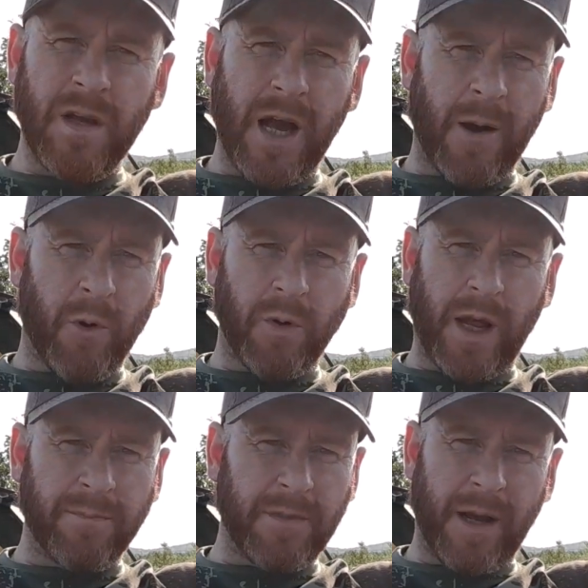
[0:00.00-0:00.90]

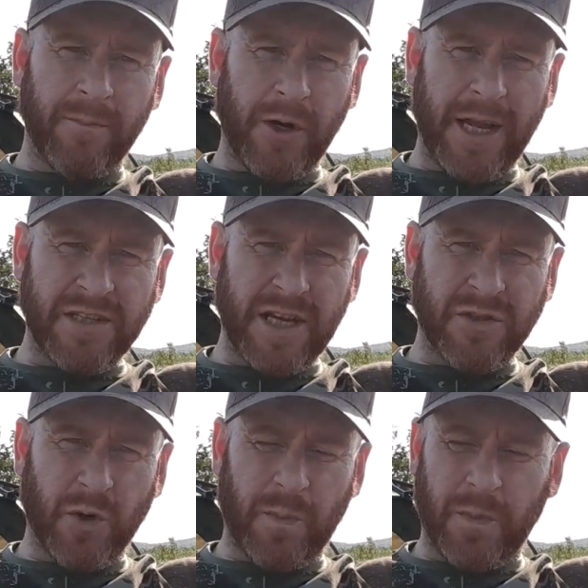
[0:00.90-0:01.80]
going to get
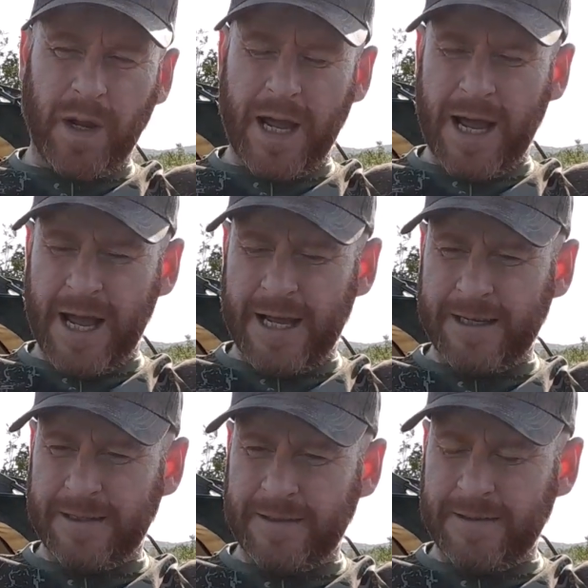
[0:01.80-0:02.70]
set up.
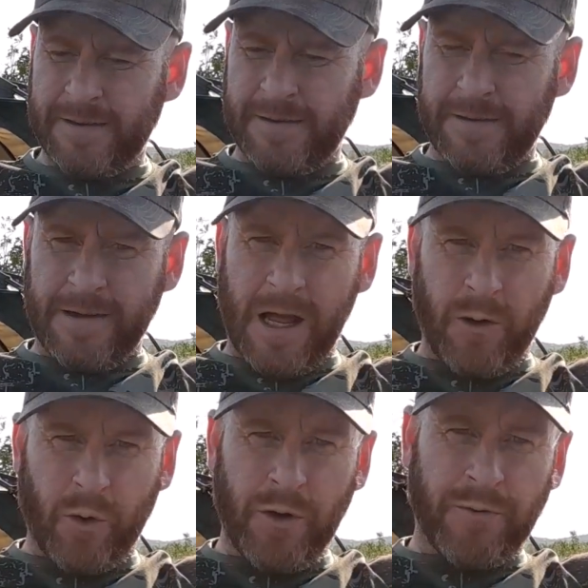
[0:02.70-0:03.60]
I'll
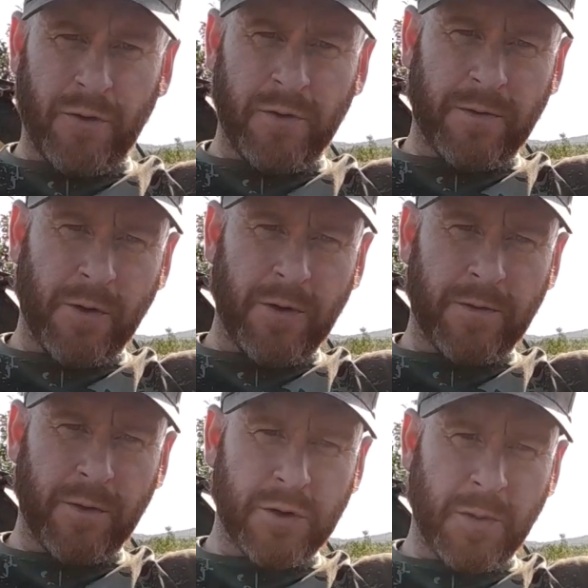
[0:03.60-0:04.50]
go you through some
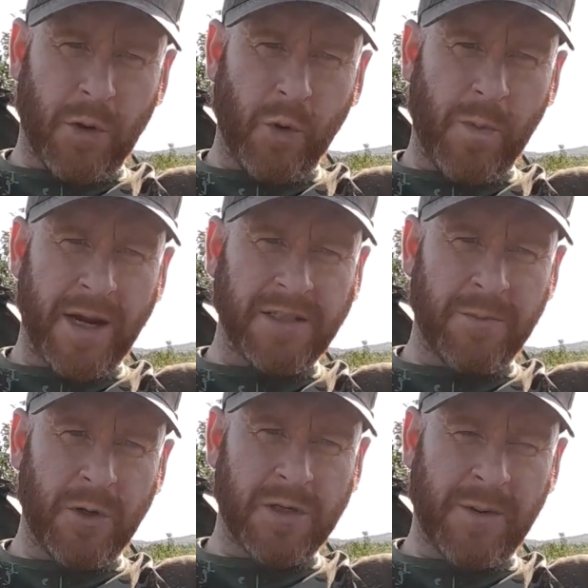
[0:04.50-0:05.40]
of the hook baits
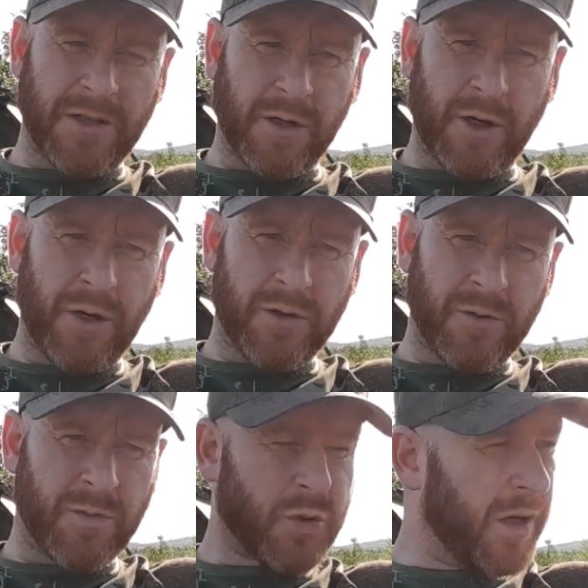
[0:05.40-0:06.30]
I'm using. I'm actually going to use
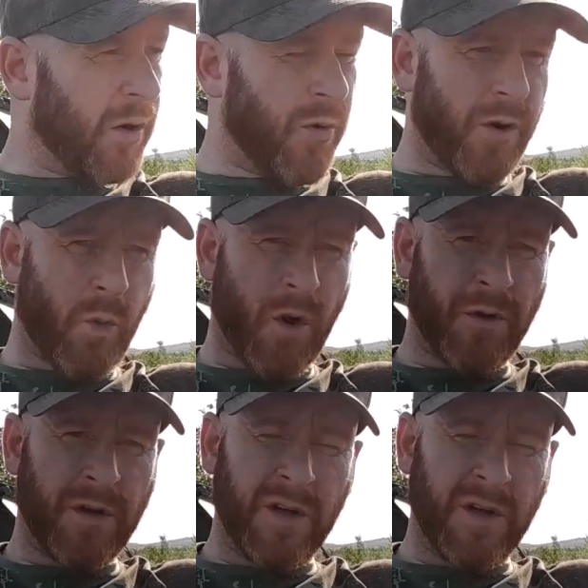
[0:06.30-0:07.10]
some sweet corn on one.